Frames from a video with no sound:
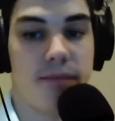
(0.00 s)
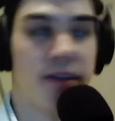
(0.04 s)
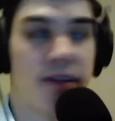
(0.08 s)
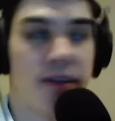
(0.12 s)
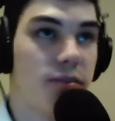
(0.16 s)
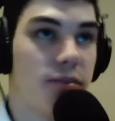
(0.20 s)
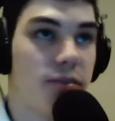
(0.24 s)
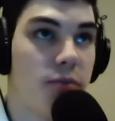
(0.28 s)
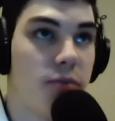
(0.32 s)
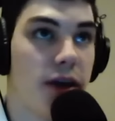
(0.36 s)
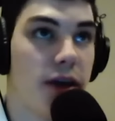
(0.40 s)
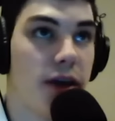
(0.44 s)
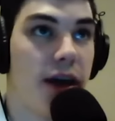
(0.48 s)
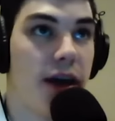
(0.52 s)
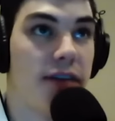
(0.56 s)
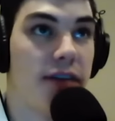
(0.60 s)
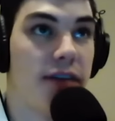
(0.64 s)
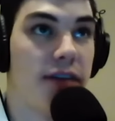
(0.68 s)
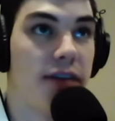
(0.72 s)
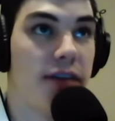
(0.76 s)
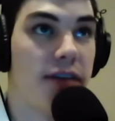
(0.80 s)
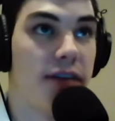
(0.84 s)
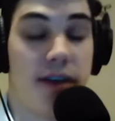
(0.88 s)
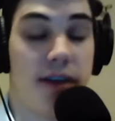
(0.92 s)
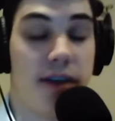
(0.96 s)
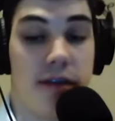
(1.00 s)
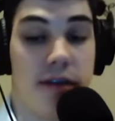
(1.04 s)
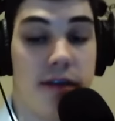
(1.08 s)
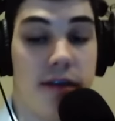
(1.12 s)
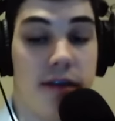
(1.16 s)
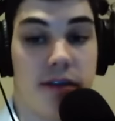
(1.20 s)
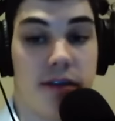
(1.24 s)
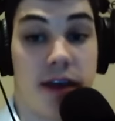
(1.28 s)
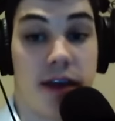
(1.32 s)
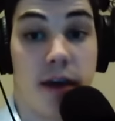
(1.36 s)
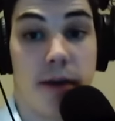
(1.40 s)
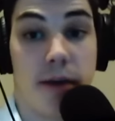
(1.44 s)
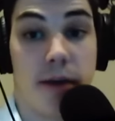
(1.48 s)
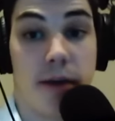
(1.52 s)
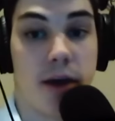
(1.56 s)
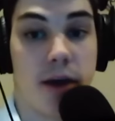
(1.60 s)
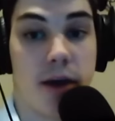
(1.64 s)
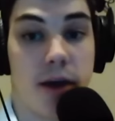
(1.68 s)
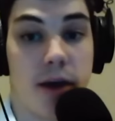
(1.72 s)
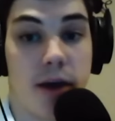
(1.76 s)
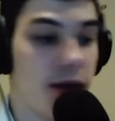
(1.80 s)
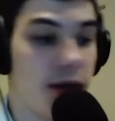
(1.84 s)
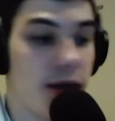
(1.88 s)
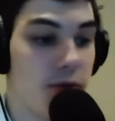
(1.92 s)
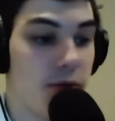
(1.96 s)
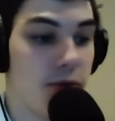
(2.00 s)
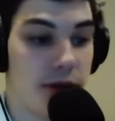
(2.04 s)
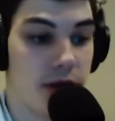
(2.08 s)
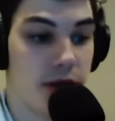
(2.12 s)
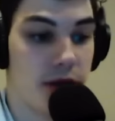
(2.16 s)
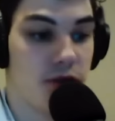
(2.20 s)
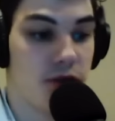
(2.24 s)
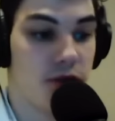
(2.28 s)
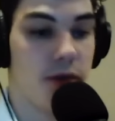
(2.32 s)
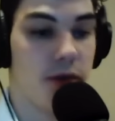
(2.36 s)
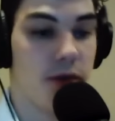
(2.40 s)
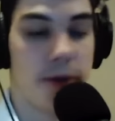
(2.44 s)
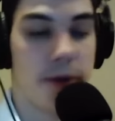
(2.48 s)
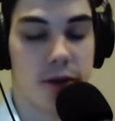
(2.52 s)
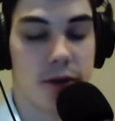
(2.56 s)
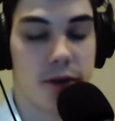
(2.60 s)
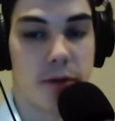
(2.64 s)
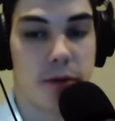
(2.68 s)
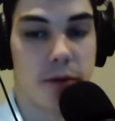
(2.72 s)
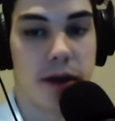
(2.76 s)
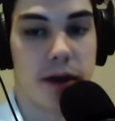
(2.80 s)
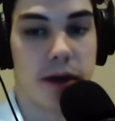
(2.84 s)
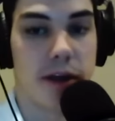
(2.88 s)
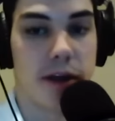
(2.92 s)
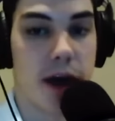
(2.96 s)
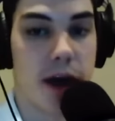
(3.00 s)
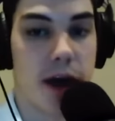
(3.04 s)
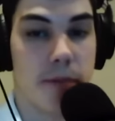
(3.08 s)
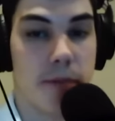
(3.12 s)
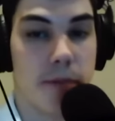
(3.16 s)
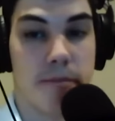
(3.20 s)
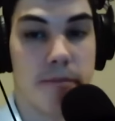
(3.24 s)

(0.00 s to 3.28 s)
a play I didn't even think about, but that's potentially the biggest play of the game.